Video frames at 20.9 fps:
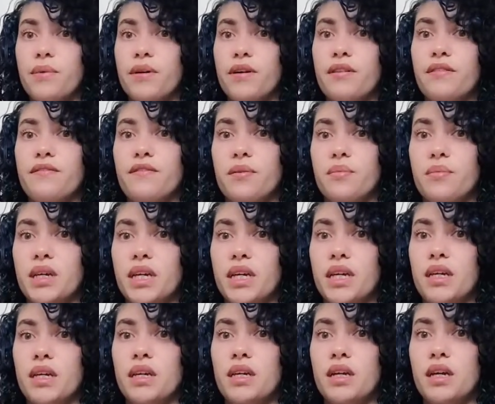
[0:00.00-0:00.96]
But for
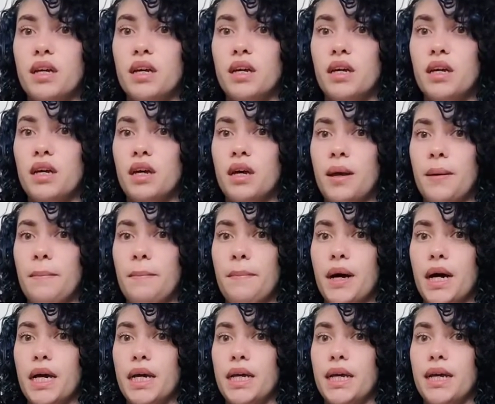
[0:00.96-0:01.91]
me,
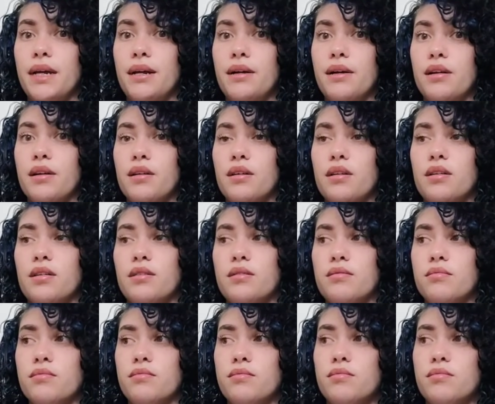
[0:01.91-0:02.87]
my hair